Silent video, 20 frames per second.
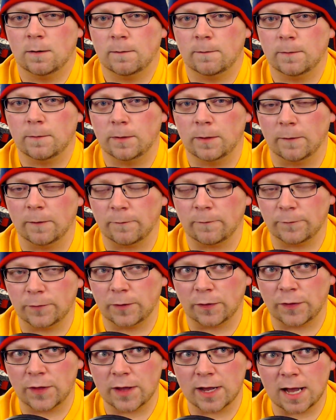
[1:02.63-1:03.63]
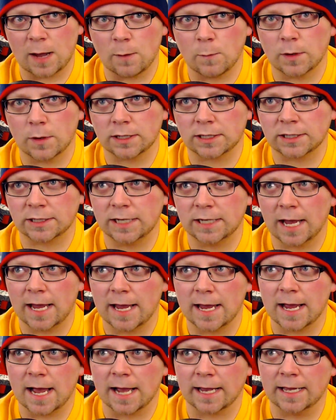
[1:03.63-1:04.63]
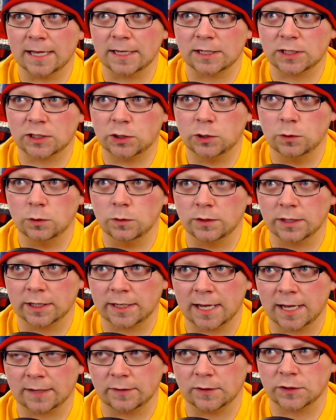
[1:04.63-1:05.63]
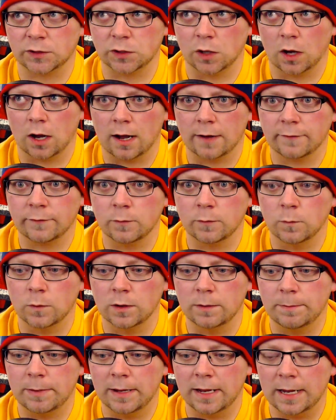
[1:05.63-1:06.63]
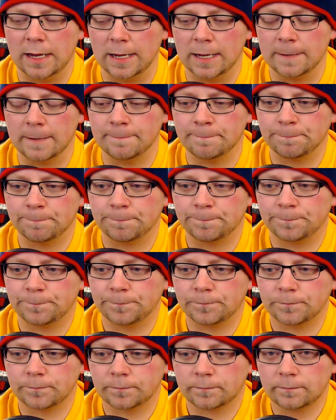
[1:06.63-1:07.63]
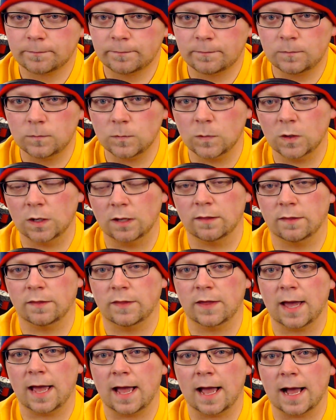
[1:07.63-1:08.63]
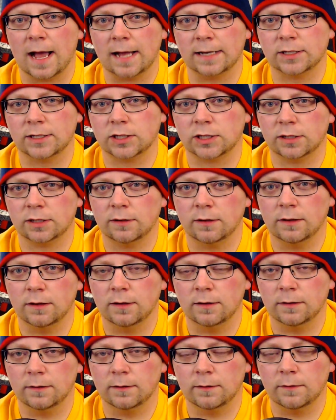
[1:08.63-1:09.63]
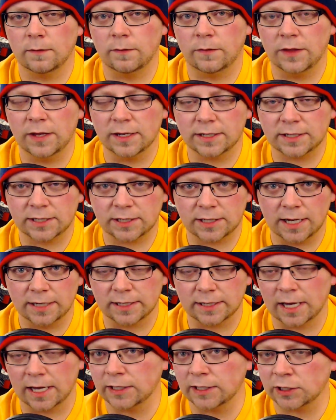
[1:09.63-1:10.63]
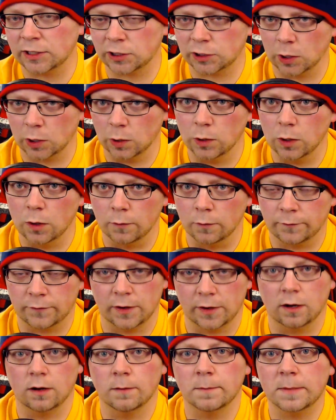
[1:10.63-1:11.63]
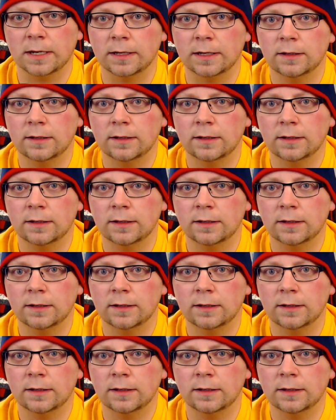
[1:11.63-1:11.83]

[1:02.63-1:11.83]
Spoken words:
The thing I want to say, I guess, to kick this off would be that this is a solo film.